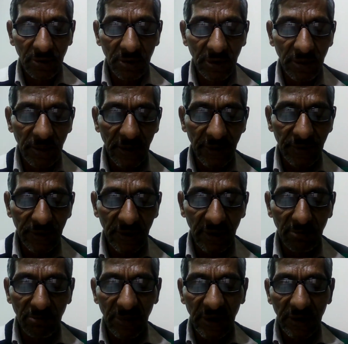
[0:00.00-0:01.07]
in the
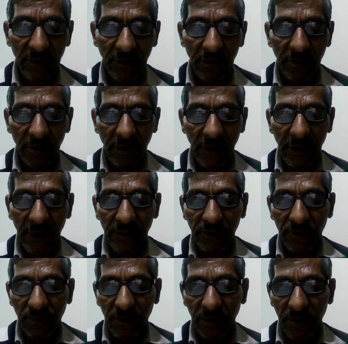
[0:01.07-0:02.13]
same manner as
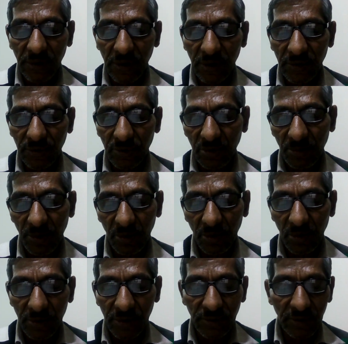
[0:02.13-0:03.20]
in the case of the
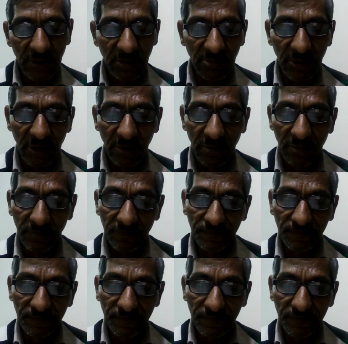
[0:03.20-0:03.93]
original bill.